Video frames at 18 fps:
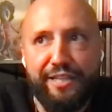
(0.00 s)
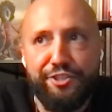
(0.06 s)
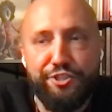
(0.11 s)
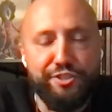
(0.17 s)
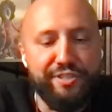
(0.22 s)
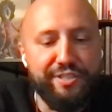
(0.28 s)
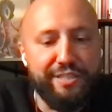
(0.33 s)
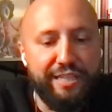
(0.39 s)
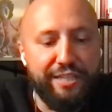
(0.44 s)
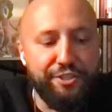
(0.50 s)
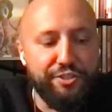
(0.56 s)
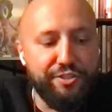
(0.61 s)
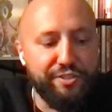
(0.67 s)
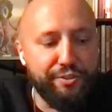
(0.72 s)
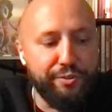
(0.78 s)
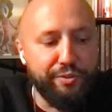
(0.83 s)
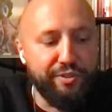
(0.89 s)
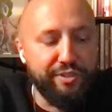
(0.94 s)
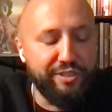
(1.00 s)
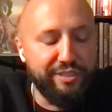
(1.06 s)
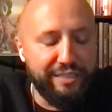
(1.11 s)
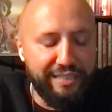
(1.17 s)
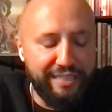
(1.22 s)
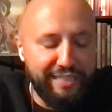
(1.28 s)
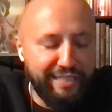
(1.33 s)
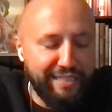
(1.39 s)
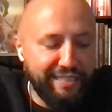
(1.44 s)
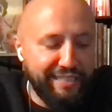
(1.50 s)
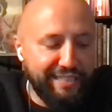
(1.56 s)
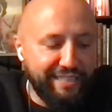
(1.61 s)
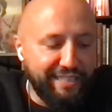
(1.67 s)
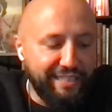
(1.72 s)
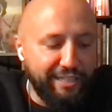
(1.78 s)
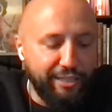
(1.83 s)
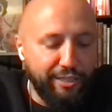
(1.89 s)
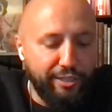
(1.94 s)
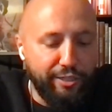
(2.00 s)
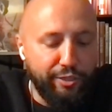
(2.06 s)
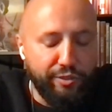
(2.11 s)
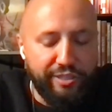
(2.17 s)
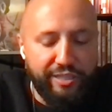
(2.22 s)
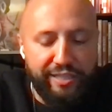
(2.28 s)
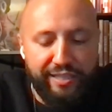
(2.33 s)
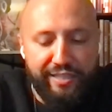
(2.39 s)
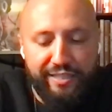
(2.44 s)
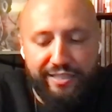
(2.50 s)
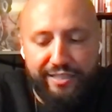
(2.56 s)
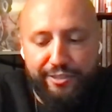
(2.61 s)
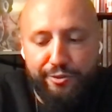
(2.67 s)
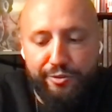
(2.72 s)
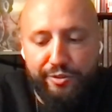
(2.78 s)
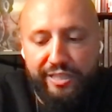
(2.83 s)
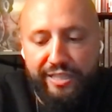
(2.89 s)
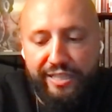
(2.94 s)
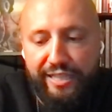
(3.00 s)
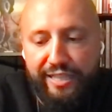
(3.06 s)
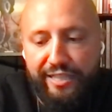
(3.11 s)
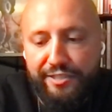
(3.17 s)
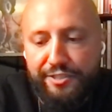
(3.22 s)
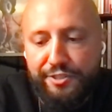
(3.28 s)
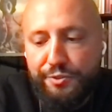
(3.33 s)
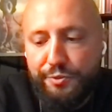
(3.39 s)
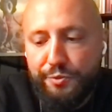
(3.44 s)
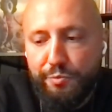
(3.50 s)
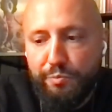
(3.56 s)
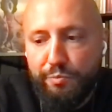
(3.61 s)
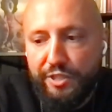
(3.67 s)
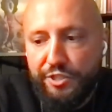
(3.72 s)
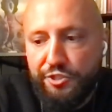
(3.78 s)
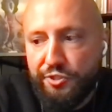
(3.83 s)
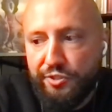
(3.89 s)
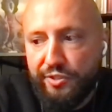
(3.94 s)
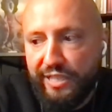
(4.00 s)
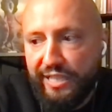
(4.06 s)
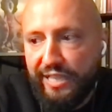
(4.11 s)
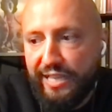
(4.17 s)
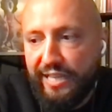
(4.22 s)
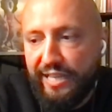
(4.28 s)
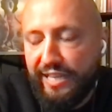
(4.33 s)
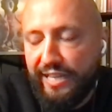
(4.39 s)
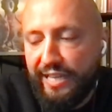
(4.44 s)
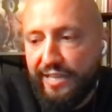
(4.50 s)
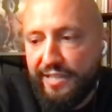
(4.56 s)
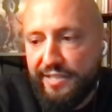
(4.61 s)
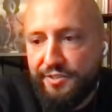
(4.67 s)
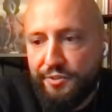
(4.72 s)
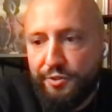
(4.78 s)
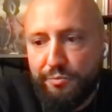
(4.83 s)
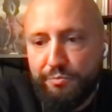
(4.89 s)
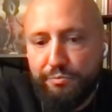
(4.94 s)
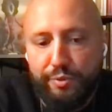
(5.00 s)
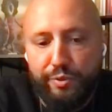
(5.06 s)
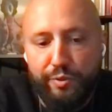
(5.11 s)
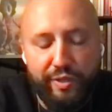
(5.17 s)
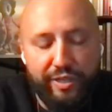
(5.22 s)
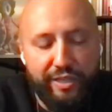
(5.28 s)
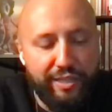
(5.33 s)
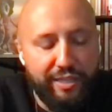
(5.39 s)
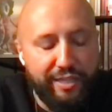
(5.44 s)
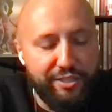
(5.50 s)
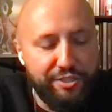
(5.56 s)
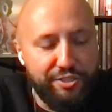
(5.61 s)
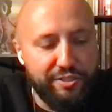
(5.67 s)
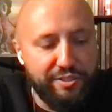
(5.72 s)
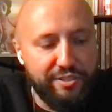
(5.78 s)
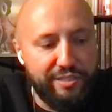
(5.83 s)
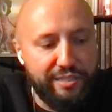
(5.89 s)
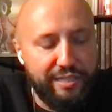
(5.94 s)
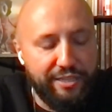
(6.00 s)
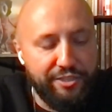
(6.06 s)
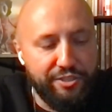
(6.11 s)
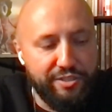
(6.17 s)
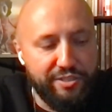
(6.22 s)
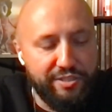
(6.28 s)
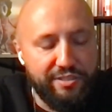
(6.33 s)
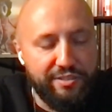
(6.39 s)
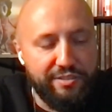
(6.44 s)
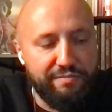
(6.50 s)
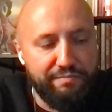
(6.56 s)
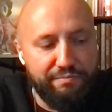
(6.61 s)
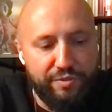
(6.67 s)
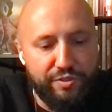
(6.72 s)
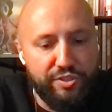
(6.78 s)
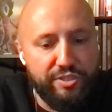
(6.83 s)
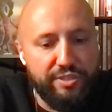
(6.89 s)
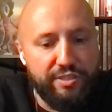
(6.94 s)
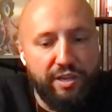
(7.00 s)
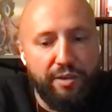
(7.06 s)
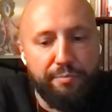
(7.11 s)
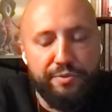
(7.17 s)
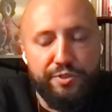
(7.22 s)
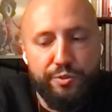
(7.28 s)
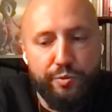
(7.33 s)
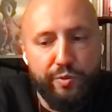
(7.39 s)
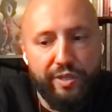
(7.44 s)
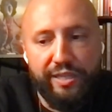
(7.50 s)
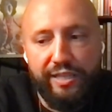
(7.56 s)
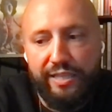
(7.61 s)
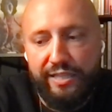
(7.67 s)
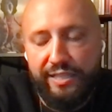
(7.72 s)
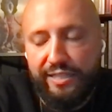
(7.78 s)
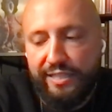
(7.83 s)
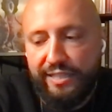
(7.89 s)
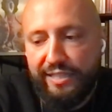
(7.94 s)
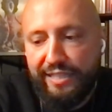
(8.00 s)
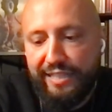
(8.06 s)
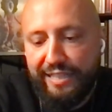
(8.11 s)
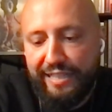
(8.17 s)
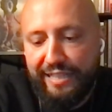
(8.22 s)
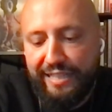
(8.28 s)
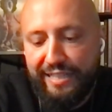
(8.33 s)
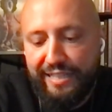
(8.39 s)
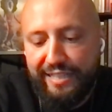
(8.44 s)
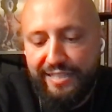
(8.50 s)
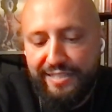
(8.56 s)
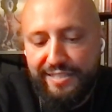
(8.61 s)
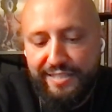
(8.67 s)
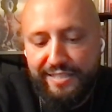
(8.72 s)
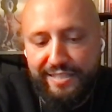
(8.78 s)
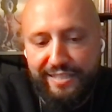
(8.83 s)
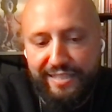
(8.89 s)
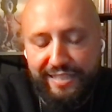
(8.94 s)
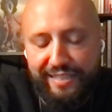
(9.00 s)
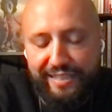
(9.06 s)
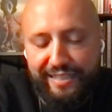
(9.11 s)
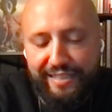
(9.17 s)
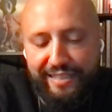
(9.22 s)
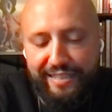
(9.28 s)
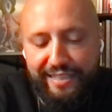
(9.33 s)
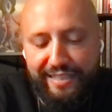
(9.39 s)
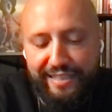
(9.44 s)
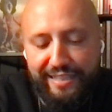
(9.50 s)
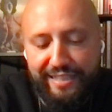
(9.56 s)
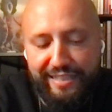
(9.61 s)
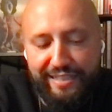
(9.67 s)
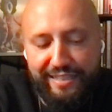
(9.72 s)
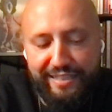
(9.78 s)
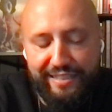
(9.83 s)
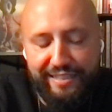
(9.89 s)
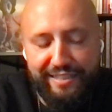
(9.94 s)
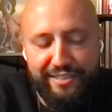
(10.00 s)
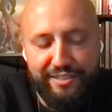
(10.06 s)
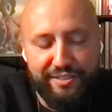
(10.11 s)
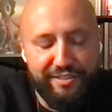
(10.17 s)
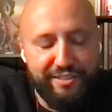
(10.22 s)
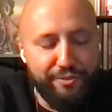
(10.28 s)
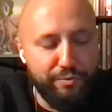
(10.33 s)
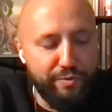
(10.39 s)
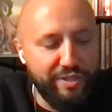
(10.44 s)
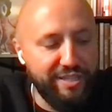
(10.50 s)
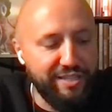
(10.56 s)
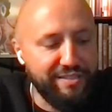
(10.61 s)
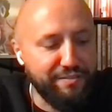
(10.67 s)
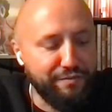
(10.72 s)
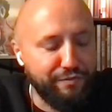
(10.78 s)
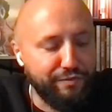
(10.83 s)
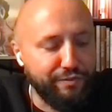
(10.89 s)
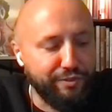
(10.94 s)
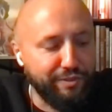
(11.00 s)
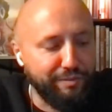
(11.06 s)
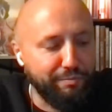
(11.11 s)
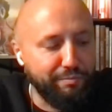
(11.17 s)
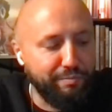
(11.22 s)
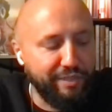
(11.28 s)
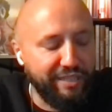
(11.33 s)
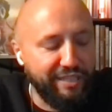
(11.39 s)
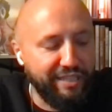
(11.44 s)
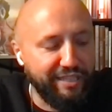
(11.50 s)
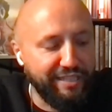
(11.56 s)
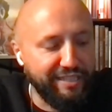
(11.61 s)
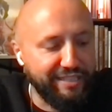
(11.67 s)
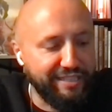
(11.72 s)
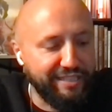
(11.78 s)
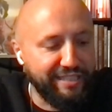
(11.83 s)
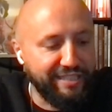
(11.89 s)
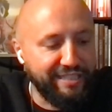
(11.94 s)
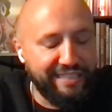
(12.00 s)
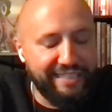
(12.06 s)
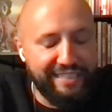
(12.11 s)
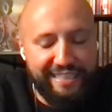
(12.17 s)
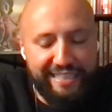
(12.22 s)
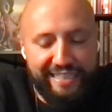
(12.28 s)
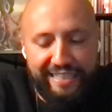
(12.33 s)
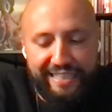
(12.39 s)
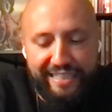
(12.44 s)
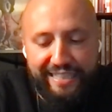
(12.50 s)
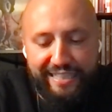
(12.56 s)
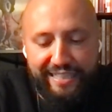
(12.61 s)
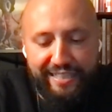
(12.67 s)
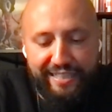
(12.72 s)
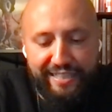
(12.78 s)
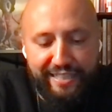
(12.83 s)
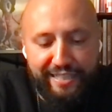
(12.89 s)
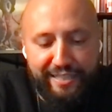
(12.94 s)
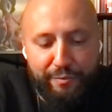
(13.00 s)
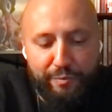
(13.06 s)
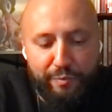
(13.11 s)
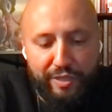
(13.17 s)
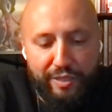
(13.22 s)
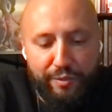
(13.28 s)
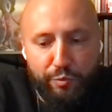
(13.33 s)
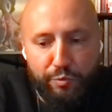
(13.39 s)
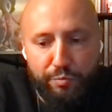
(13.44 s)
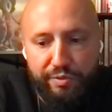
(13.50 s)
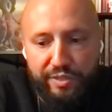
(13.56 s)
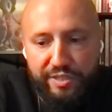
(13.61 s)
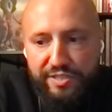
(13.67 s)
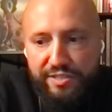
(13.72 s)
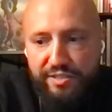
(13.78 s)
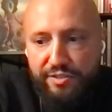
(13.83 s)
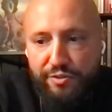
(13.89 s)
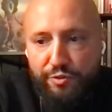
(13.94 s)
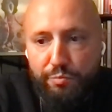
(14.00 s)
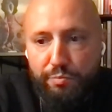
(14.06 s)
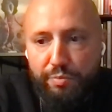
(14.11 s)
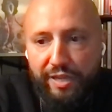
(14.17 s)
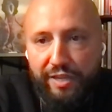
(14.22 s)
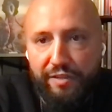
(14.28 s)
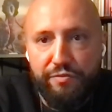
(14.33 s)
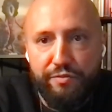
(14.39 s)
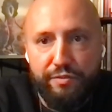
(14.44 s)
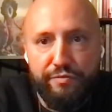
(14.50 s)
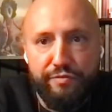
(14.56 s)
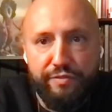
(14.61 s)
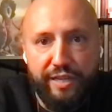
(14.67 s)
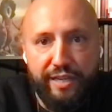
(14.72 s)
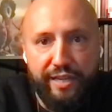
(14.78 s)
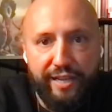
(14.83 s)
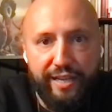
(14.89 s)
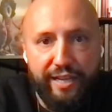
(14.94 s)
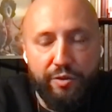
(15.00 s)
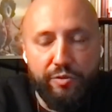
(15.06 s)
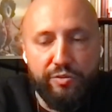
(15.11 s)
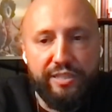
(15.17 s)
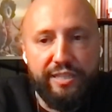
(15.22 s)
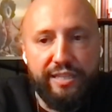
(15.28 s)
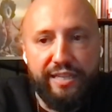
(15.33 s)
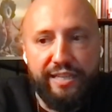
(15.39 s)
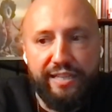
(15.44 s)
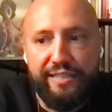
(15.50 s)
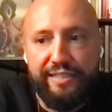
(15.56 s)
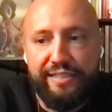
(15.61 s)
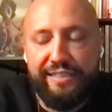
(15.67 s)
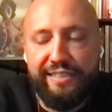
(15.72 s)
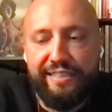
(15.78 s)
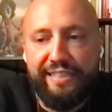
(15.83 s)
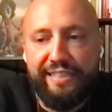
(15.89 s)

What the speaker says: I just couldn't. Looking into Midjourney at a certain point, I just stopped doing it, and there's the reason for it being that it would be so painful finding out that